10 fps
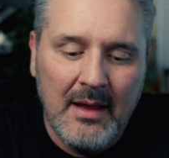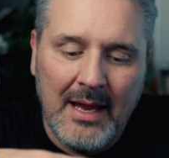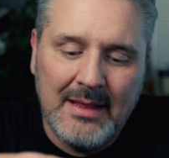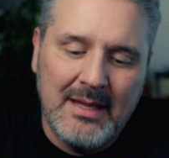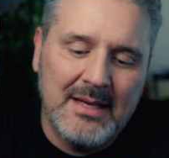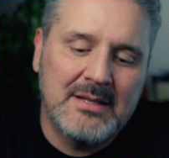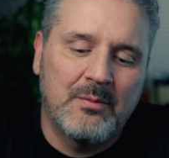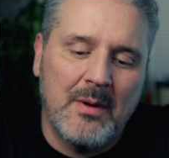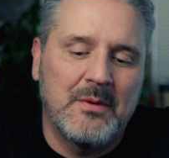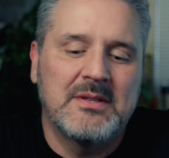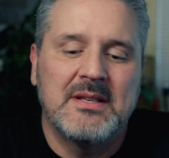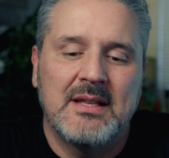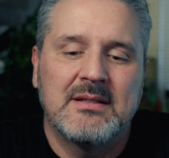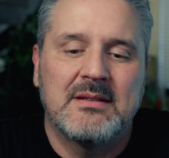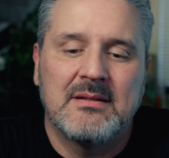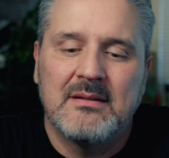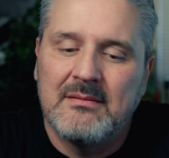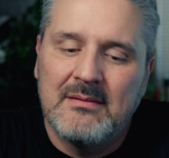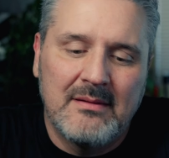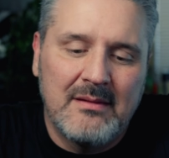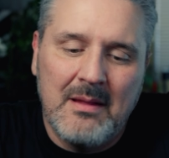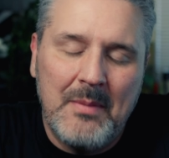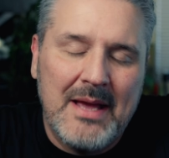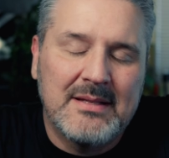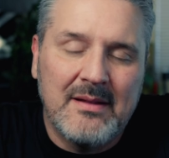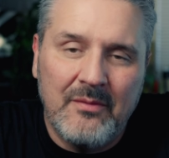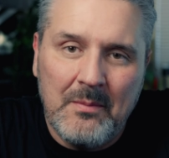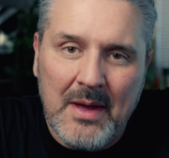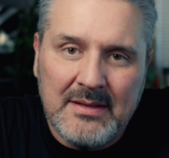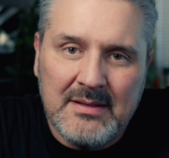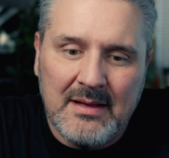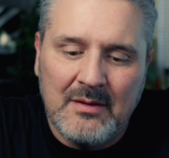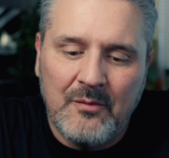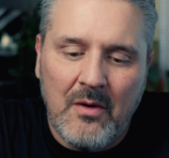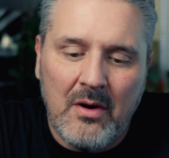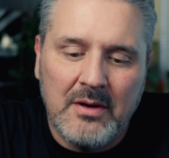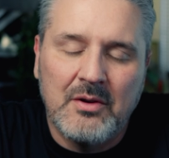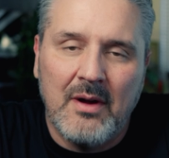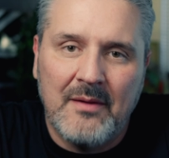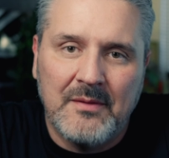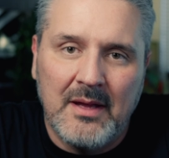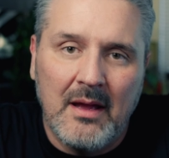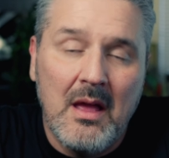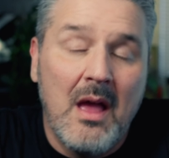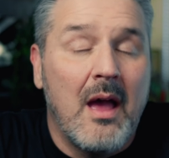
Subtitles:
And this represents the best of the best as far as crafting.